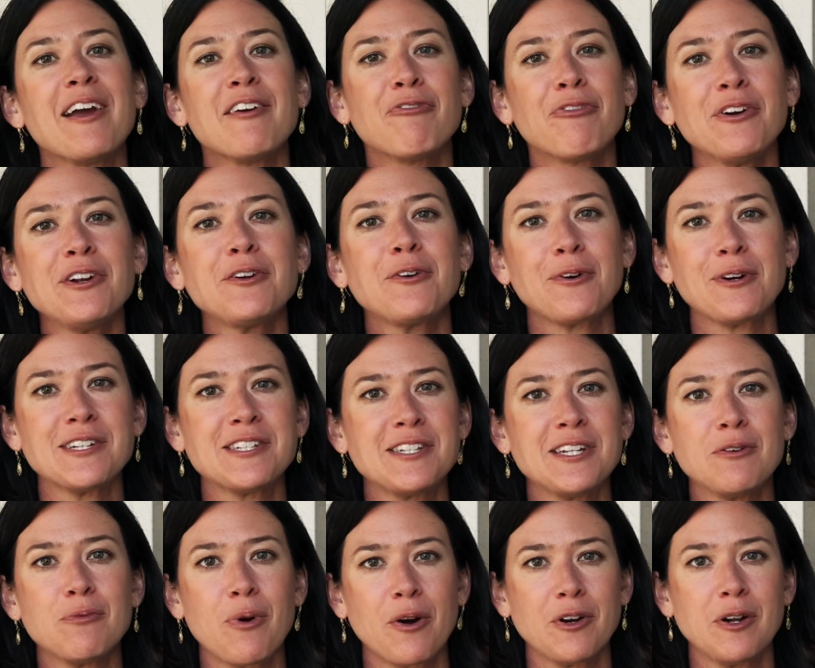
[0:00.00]
my friend
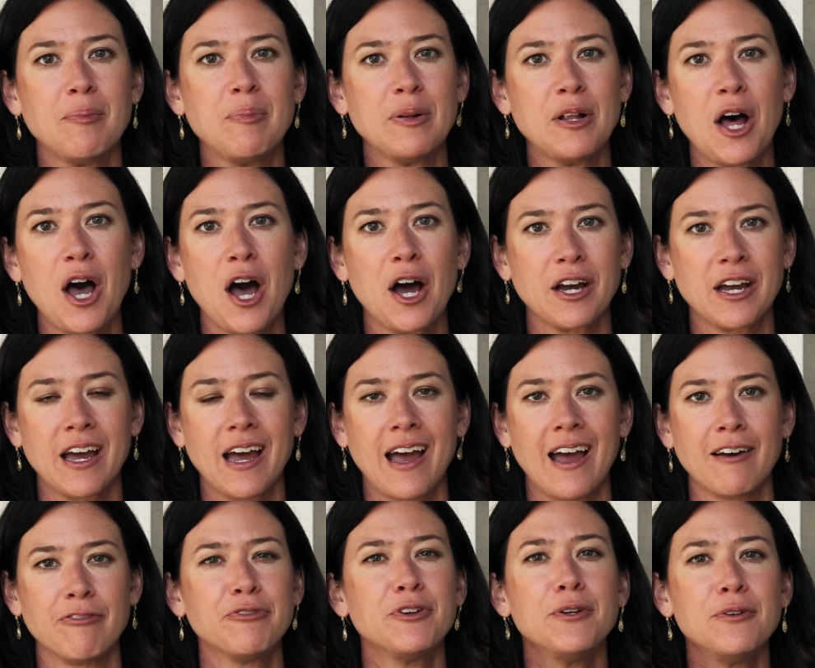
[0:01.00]
Christy wrote a blog
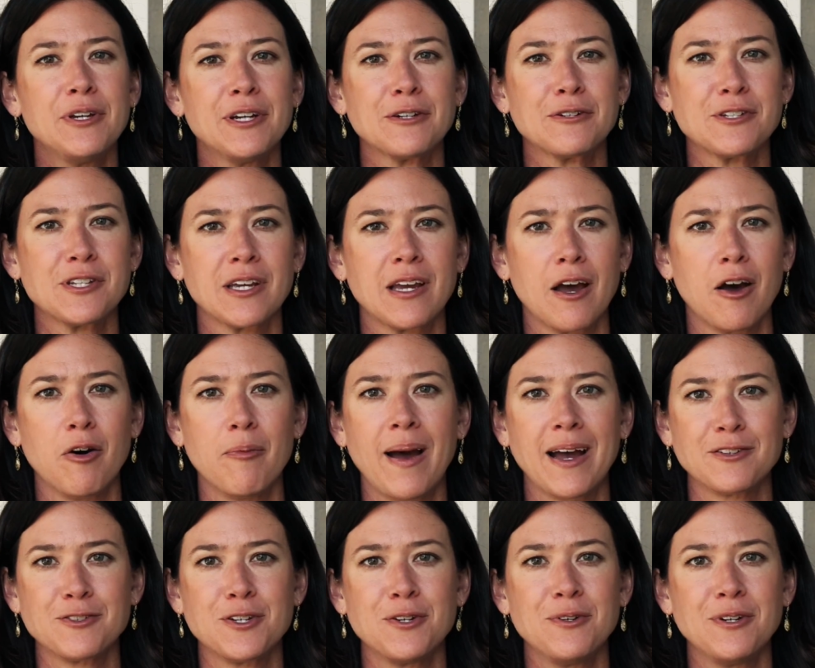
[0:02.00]
a few years ago,
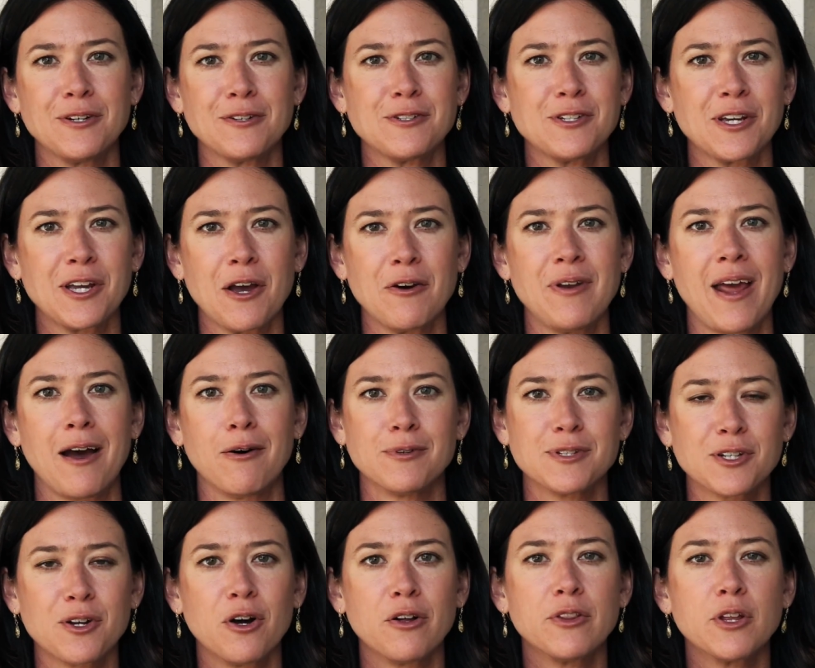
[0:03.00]
about 2 years ago now. It
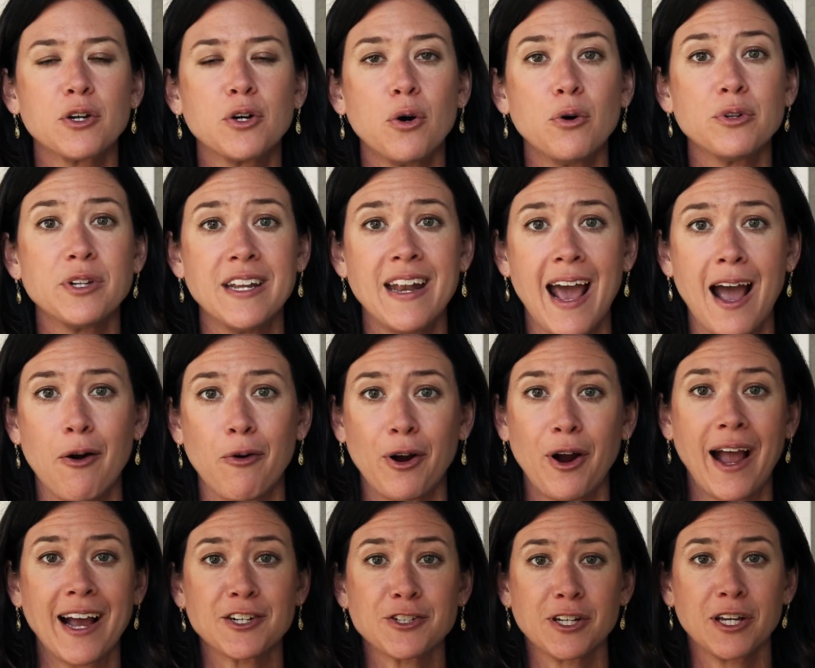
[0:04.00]
was called The Golden
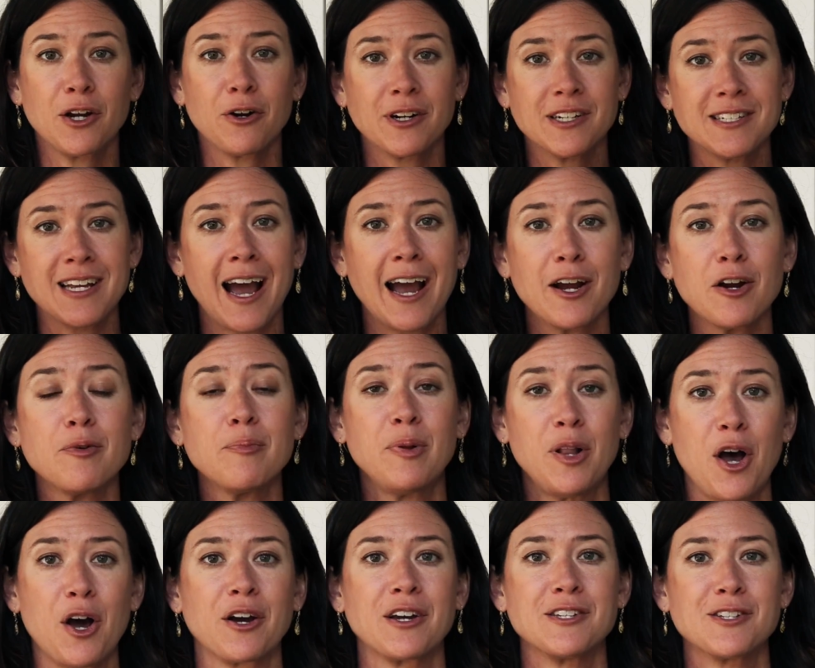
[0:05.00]
Hour. Actually, her entire
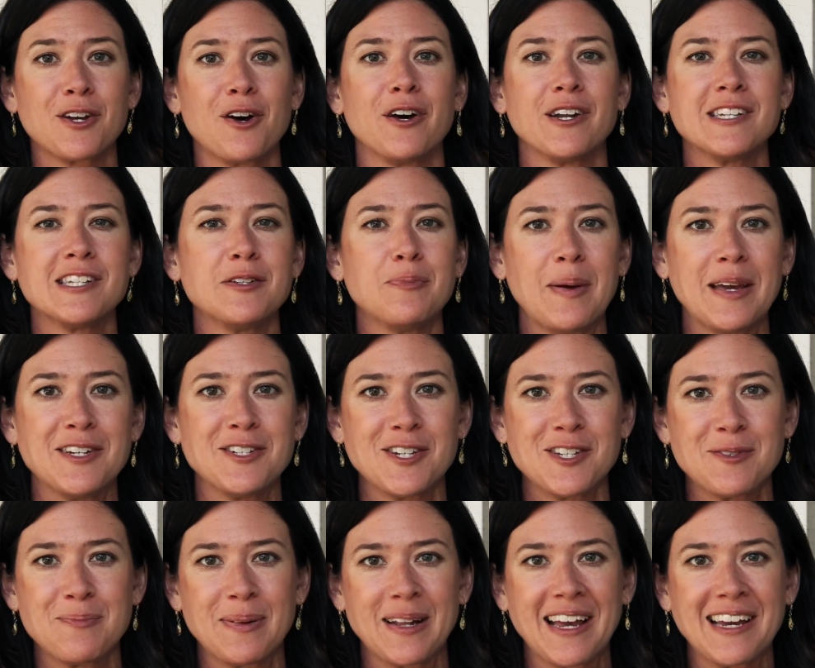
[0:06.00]
blog is called A
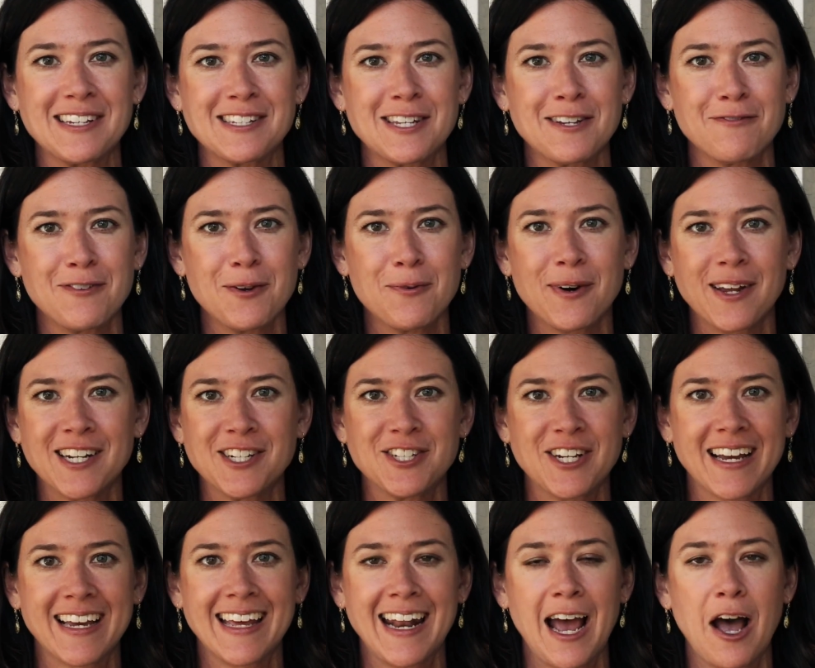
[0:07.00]
Spacious Place, if you want to
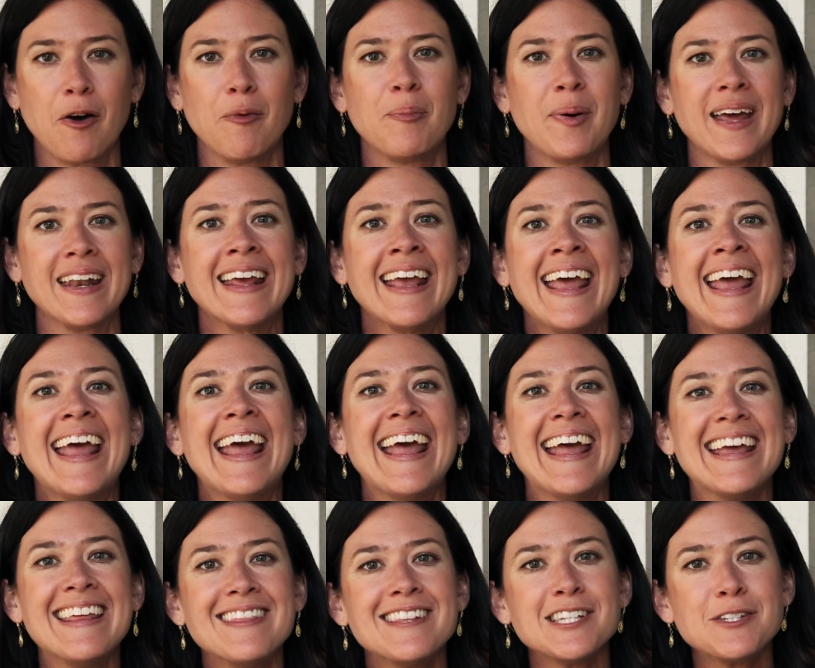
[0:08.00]
check it out. But
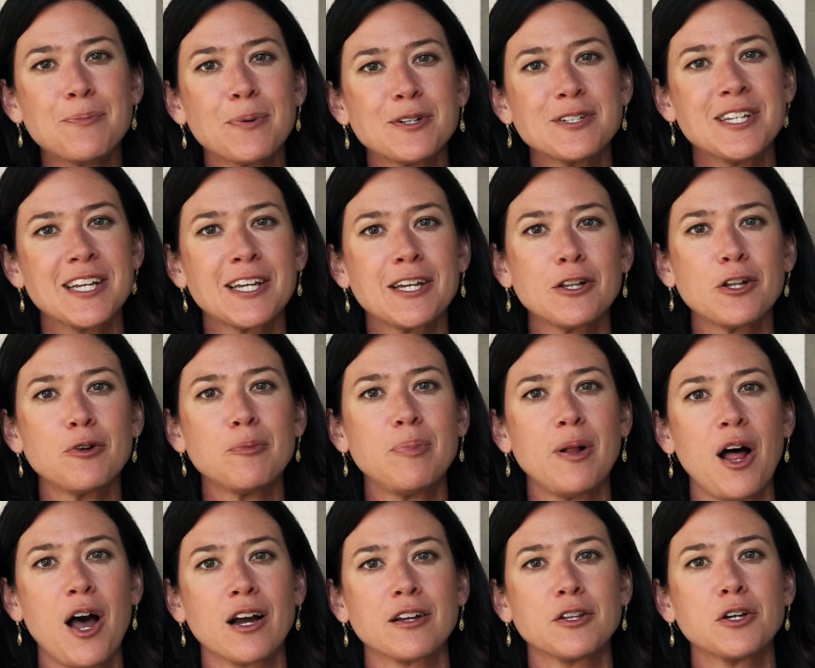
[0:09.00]
in this particular
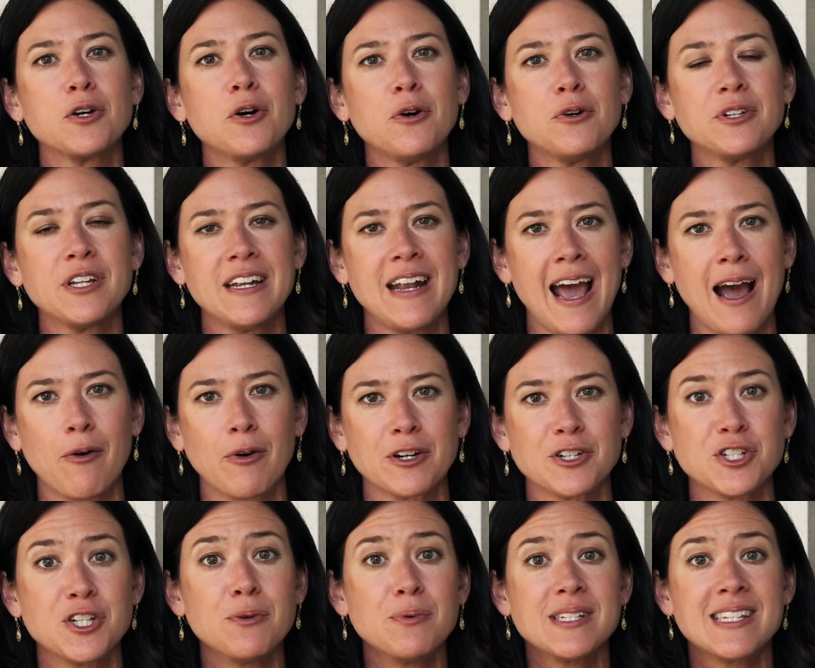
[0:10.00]
blog, The Golden
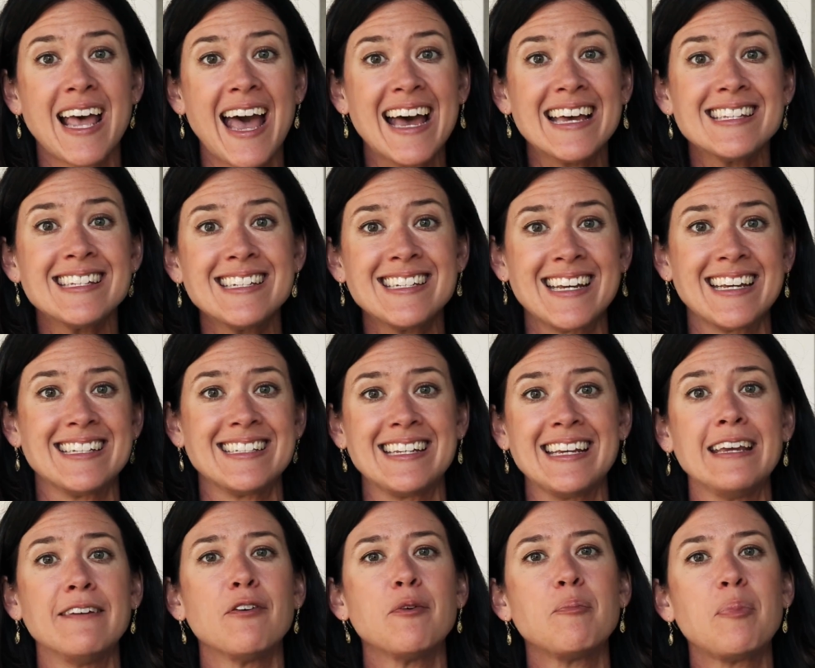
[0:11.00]
Hour, she was hesitant
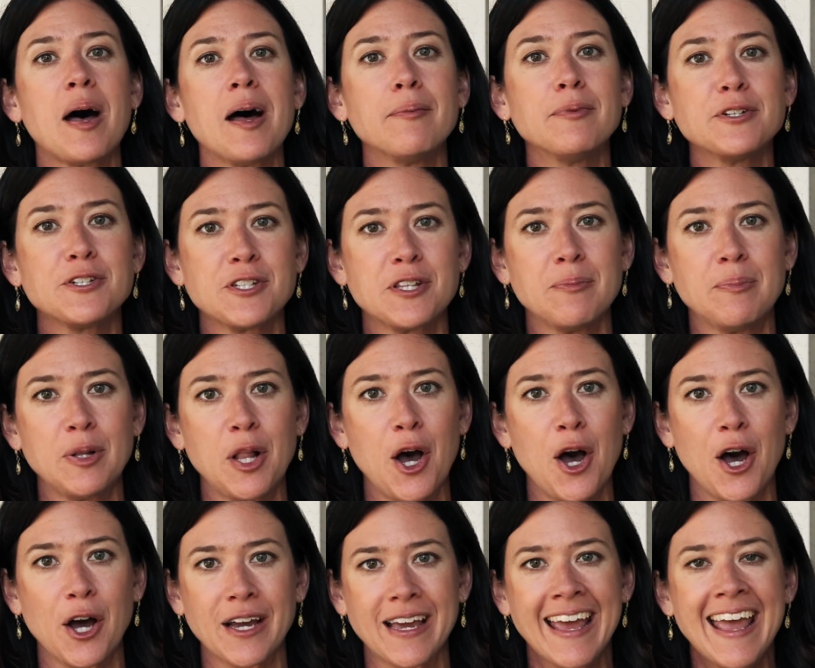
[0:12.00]
to even publish the
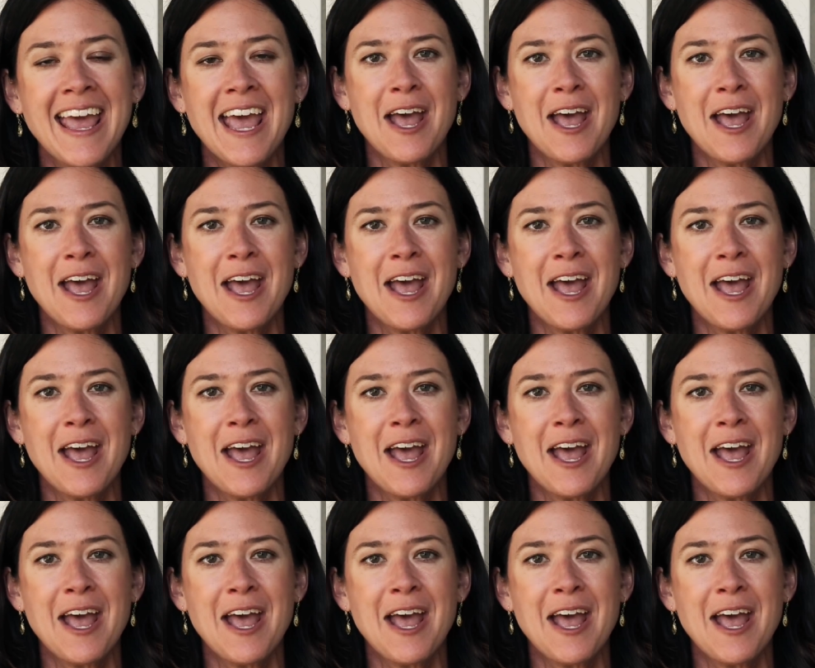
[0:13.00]
blog